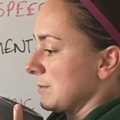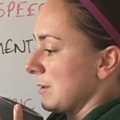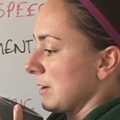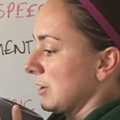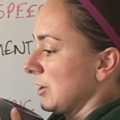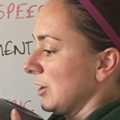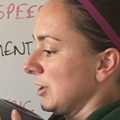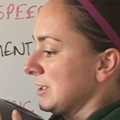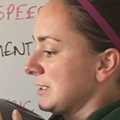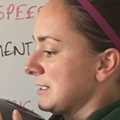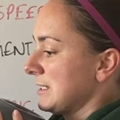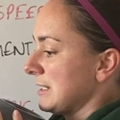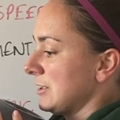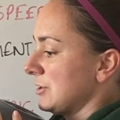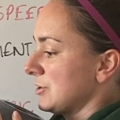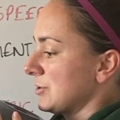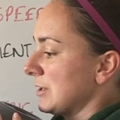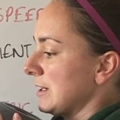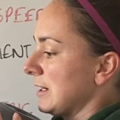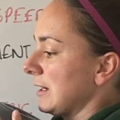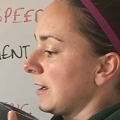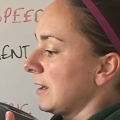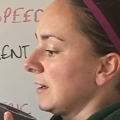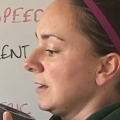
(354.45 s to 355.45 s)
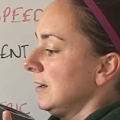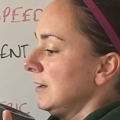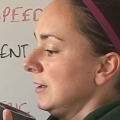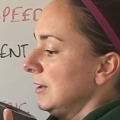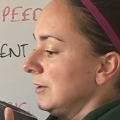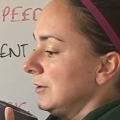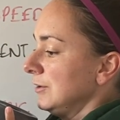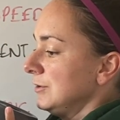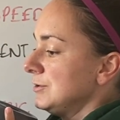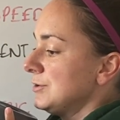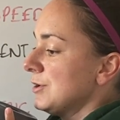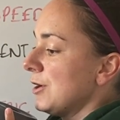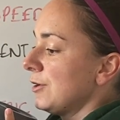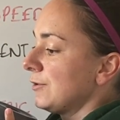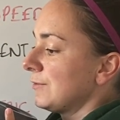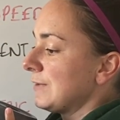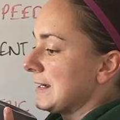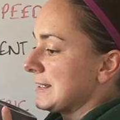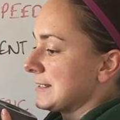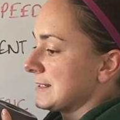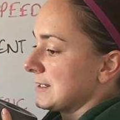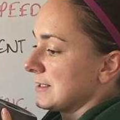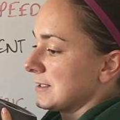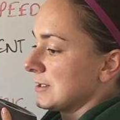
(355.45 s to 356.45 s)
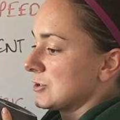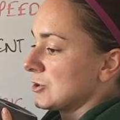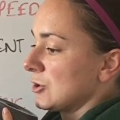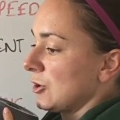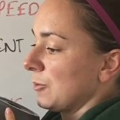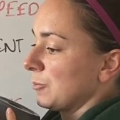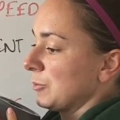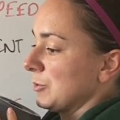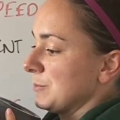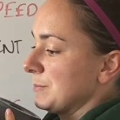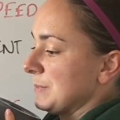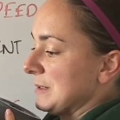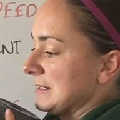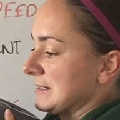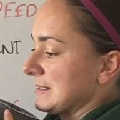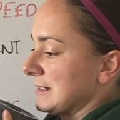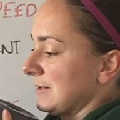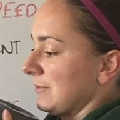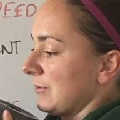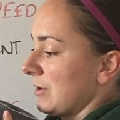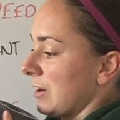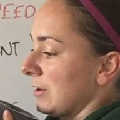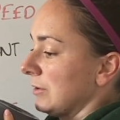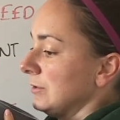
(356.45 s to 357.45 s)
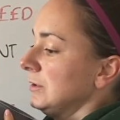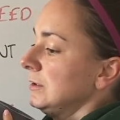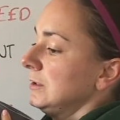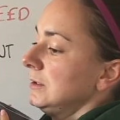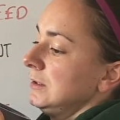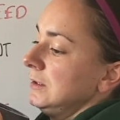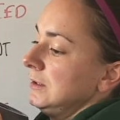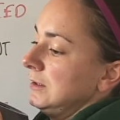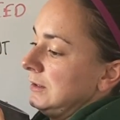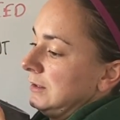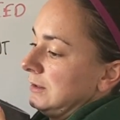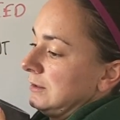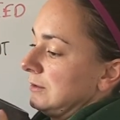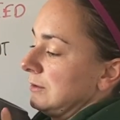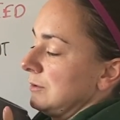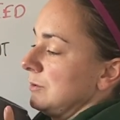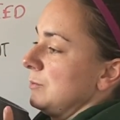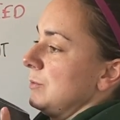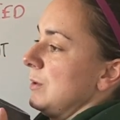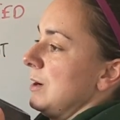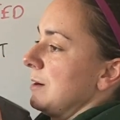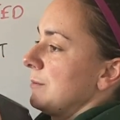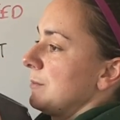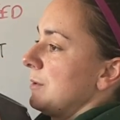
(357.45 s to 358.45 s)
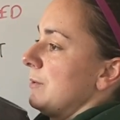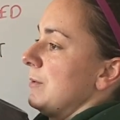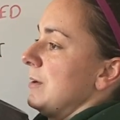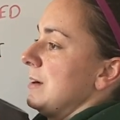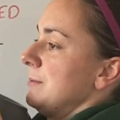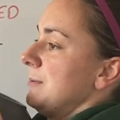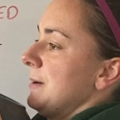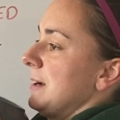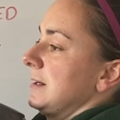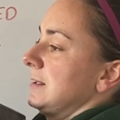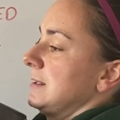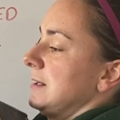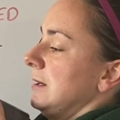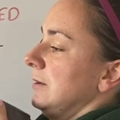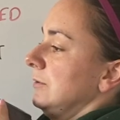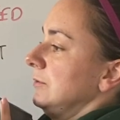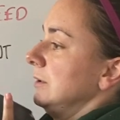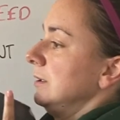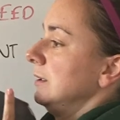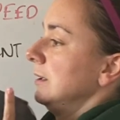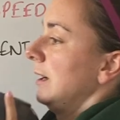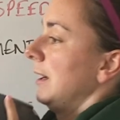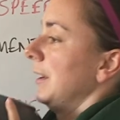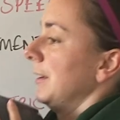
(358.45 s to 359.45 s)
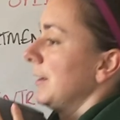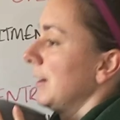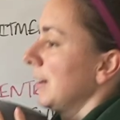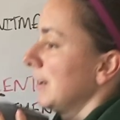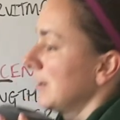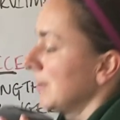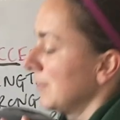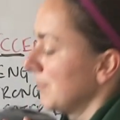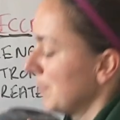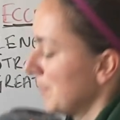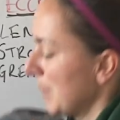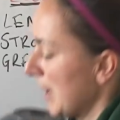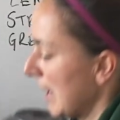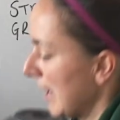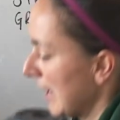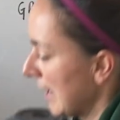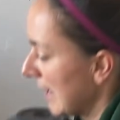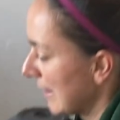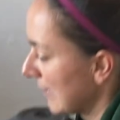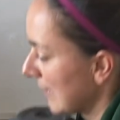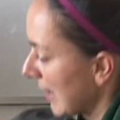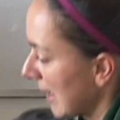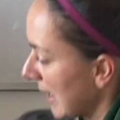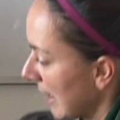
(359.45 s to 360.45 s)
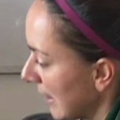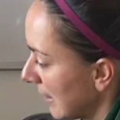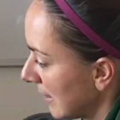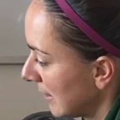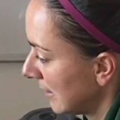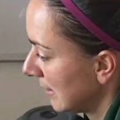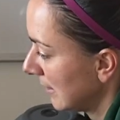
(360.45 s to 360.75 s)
my concentric. No rest at the top would be 0. I could work my way back down, and I can pair that